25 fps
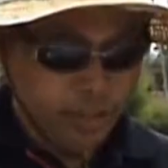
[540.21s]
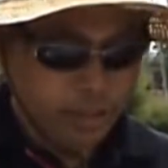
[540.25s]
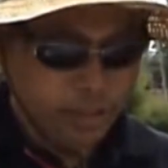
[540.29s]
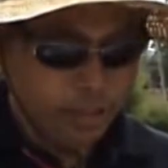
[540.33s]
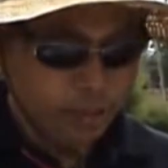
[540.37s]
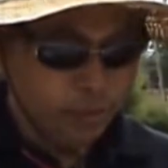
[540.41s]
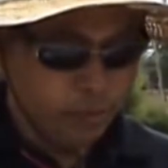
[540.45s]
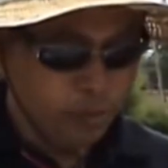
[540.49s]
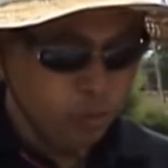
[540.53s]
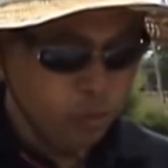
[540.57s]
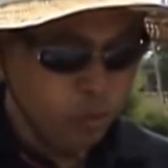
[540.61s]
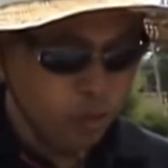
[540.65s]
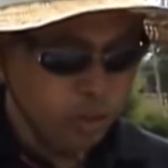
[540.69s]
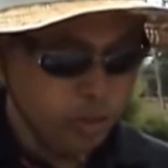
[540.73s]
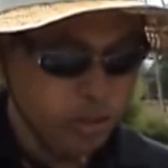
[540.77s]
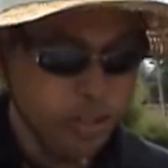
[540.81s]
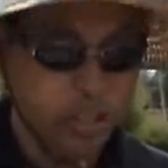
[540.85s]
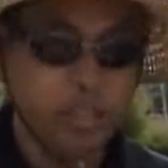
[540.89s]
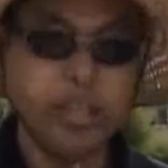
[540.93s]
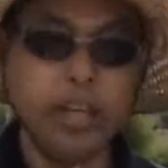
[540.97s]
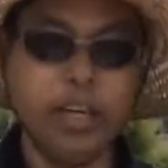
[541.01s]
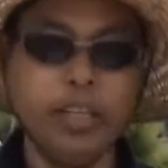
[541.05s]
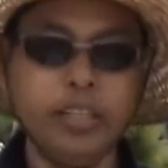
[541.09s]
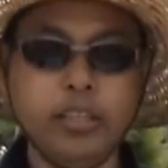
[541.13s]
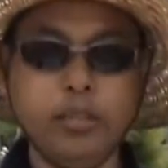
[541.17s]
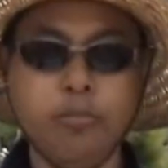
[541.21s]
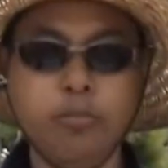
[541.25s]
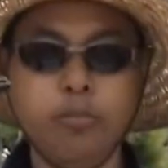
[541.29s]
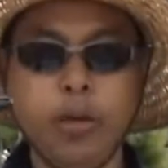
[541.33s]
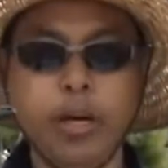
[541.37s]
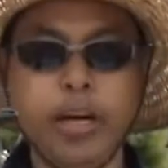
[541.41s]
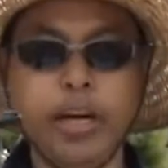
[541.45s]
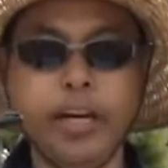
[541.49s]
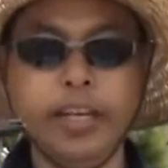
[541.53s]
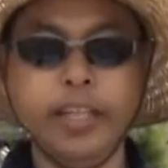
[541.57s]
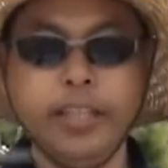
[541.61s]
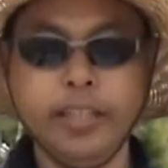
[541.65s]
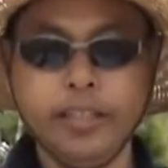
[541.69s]
If you want to cut the
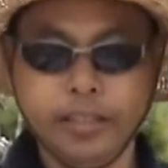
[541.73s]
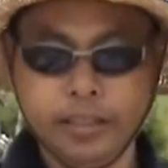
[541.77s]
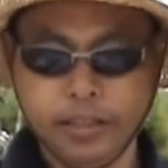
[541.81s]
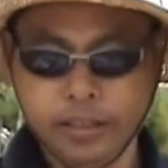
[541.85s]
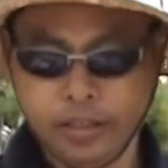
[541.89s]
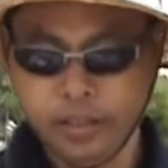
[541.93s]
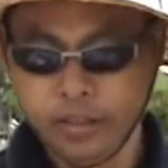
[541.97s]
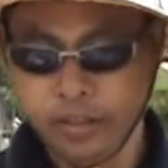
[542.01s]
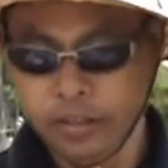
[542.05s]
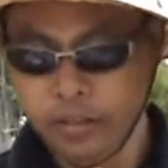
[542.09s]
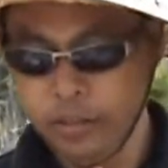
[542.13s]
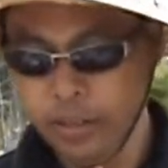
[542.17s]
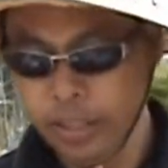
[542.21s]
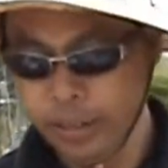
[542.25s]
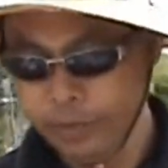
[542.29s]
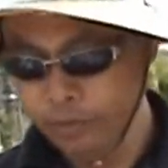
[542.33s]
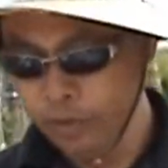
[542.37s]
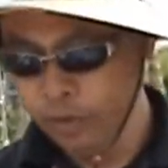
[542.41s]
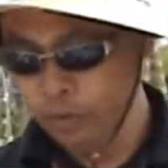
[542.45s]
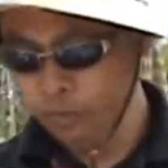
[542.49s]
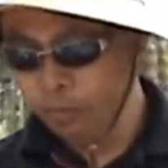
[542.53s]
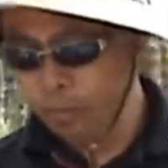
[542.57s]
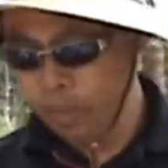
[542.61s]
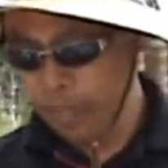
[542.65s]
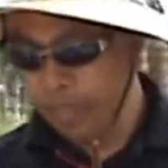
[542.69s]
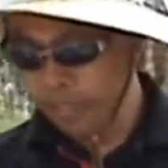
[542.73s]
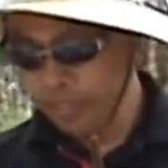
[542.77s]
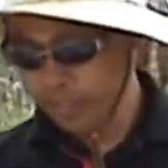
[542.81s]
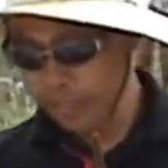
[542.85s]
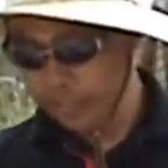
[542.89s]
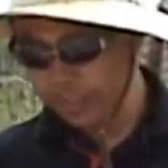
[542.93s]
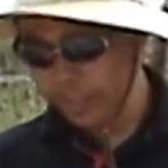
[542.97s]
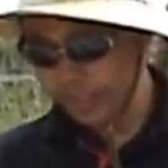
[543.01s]
pie, you have to mark it